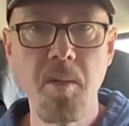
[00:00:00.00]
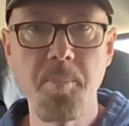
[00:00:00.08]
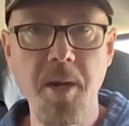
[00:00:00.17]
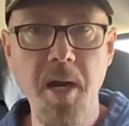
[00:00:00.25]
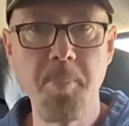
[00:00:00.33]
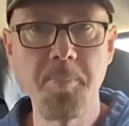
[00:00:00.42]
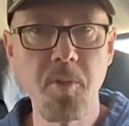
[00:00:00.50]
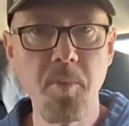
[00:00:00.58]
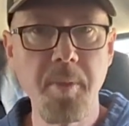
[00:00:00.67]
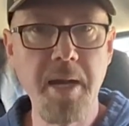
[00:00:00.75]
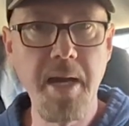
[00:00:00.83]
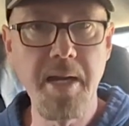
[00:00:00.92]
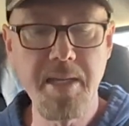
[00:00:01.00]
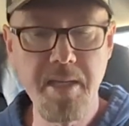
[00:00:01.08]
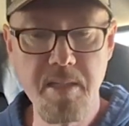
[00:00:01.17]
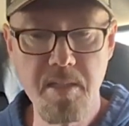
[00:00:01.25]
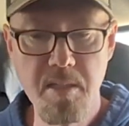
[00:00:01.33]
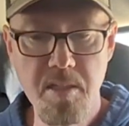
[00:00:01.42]
Poplar body,
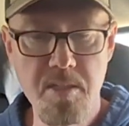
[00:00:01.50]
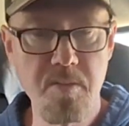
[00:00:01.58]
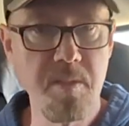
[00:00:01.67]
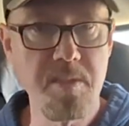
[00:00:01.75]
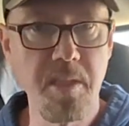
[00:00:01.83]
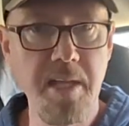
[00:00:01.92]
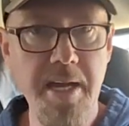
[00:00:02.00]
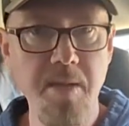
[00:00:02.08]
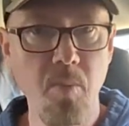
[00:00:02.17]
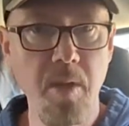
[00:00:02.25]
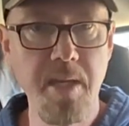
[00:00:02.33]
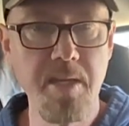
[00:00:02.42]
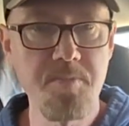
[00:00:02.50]
so it's lightweight.